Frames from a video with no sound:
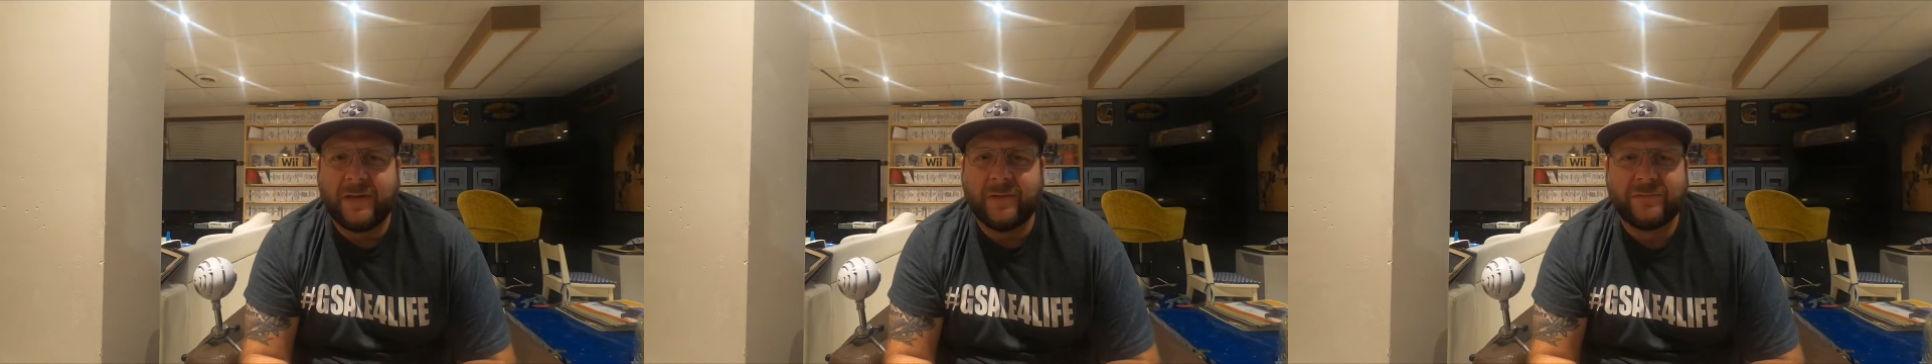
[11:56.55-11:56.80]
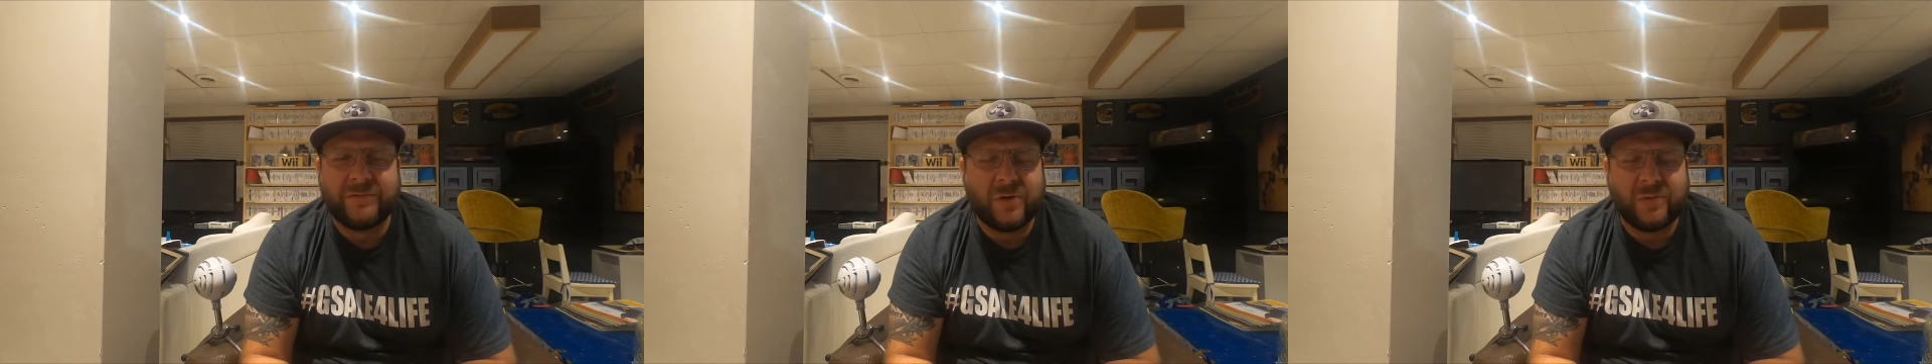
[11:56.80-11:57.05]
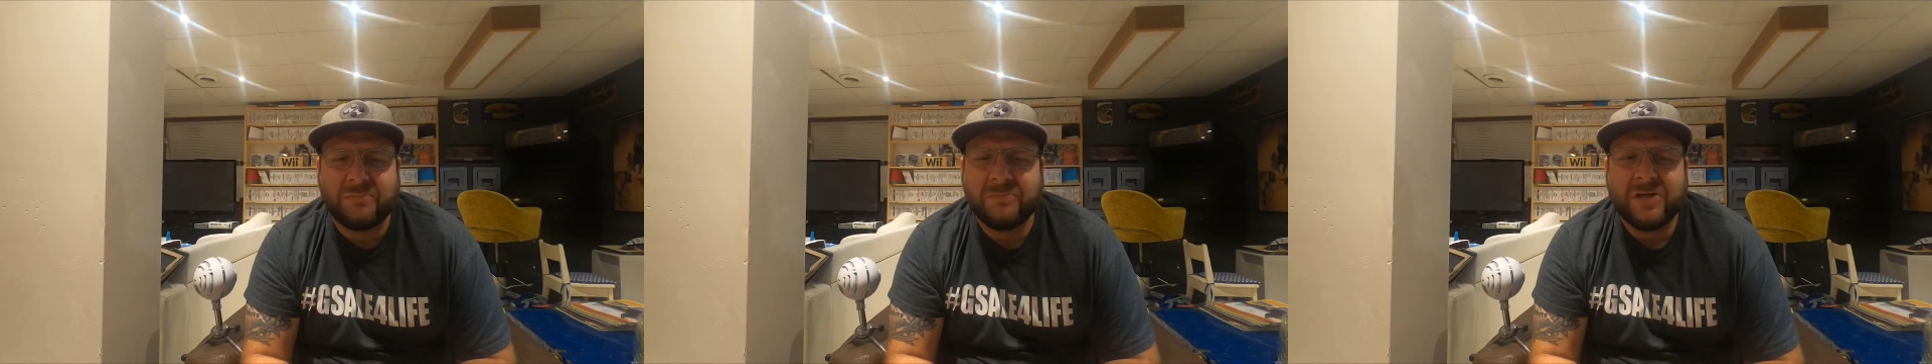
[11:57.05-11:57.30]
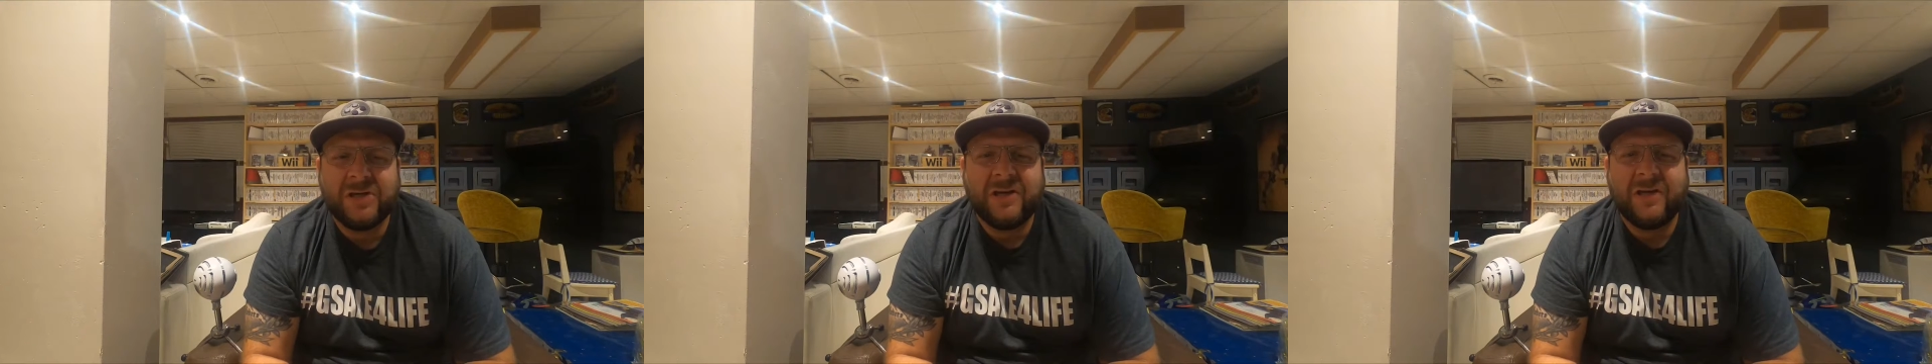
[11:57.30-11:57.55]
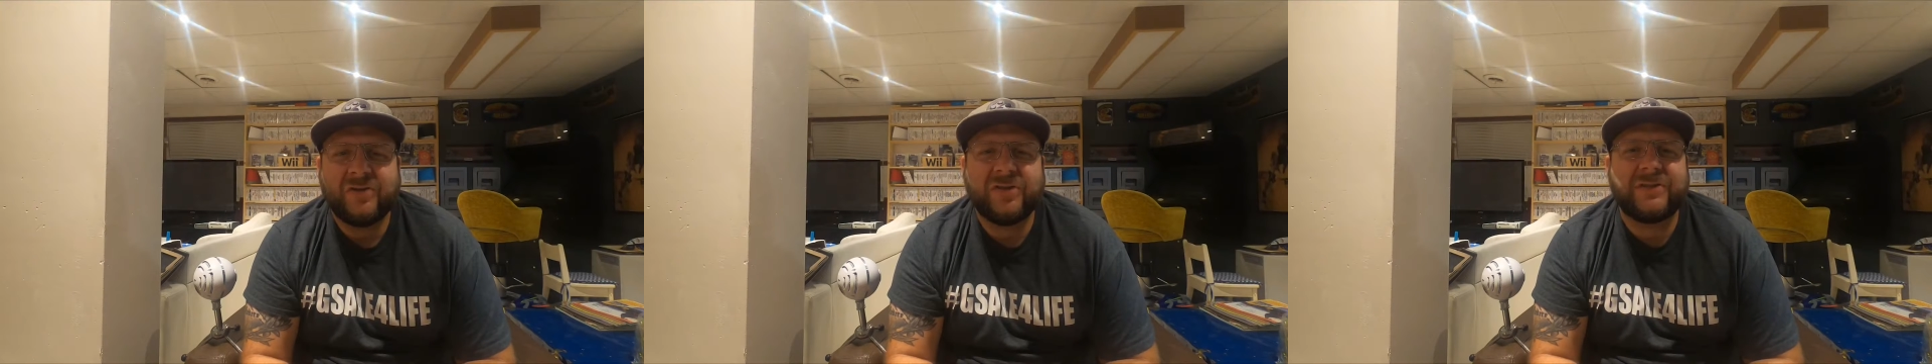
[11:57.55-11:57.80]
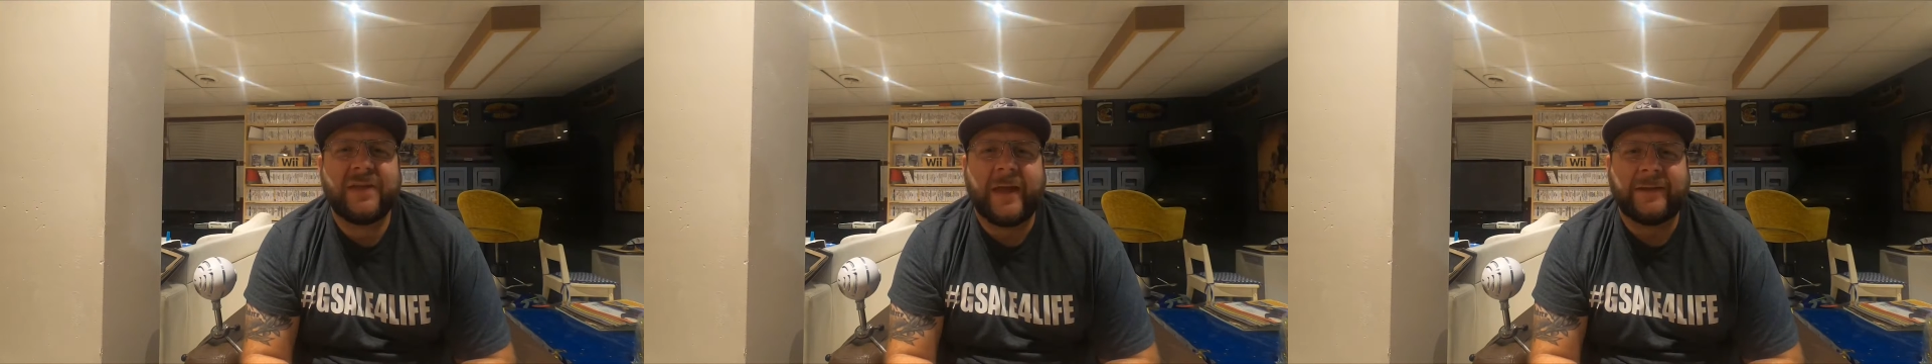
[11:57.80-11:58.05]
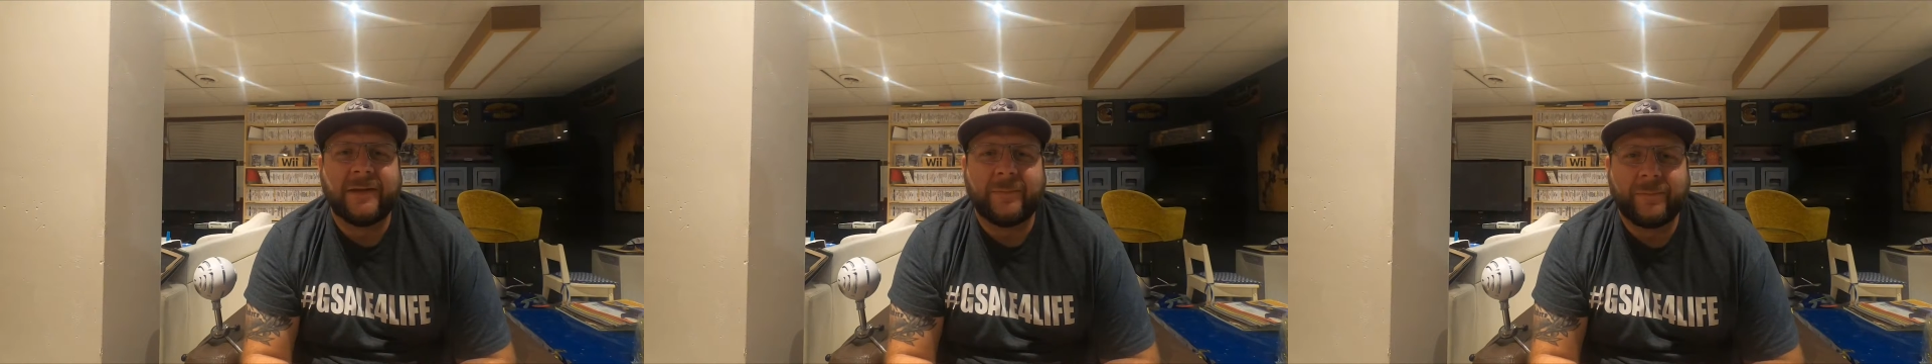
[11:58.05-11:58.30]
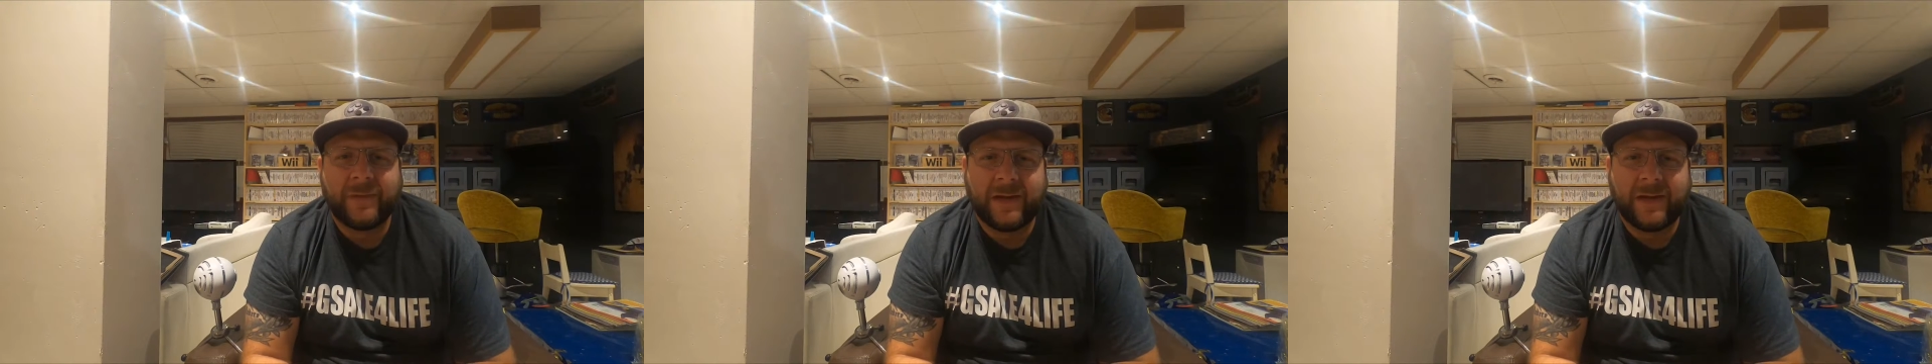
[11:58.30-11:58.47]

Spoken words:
He goes, you know what, just take them.